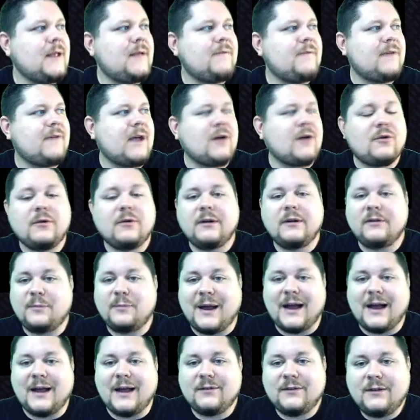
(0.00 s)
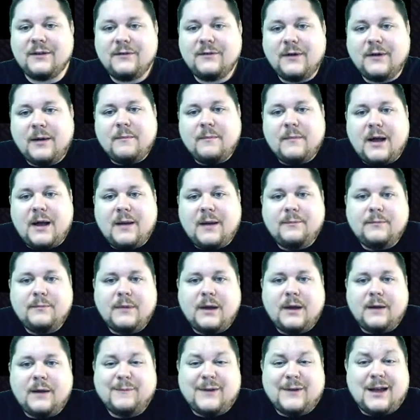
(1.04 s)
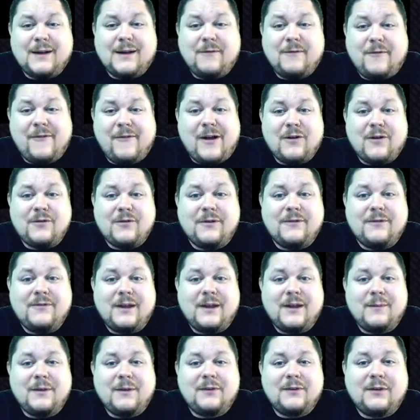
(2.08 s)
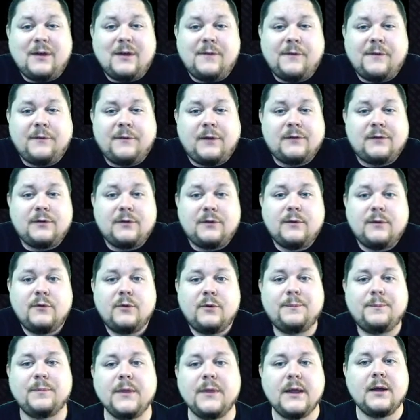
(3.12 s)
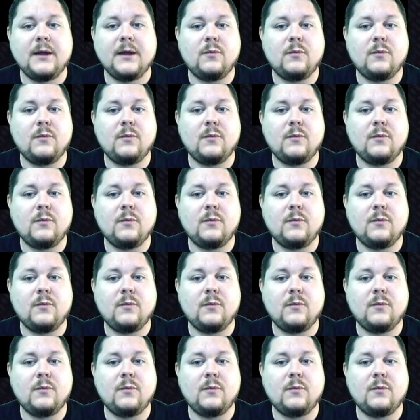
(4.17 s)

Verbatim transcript: Valkyrie's passive. I'm kind of a Valkyrie fan myself. I've got two of them.